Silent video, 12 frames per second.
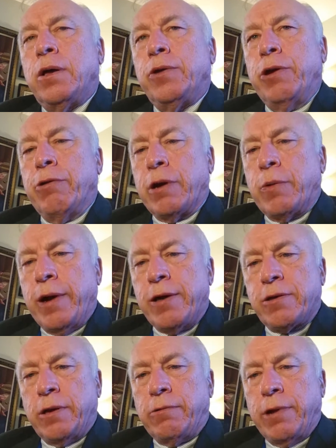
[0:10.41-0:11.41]
you
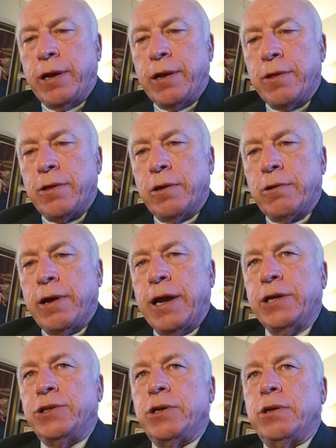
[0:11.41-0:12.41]
requested
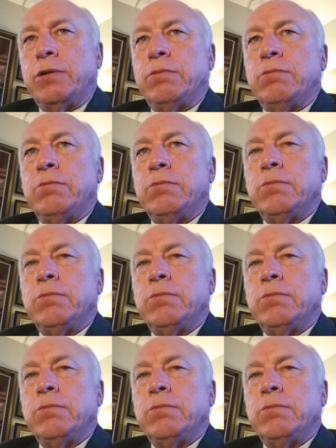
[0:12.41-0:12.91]
reconsideration,